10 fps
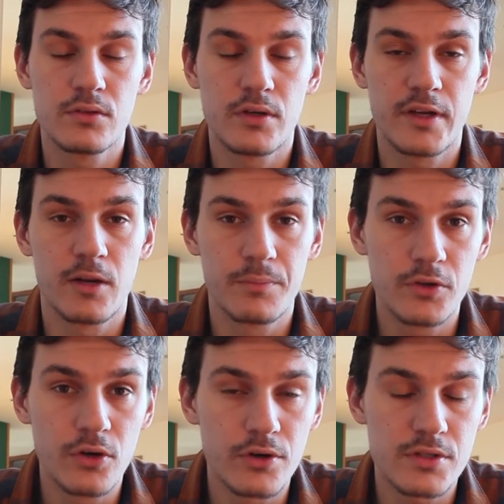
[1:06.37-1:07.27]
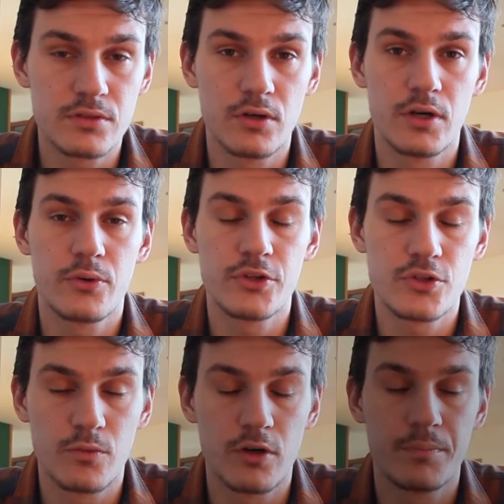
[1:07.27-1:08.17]
to help your story
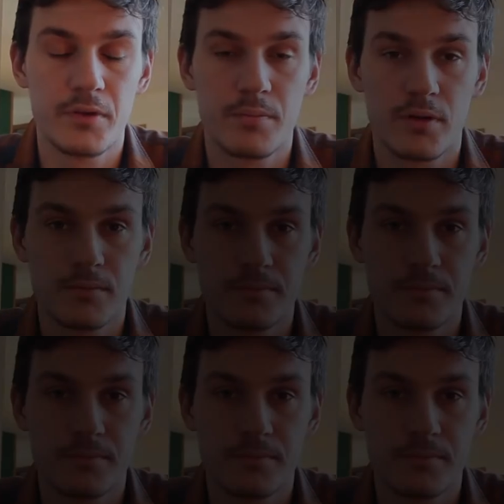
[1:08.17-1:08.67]
reach more people.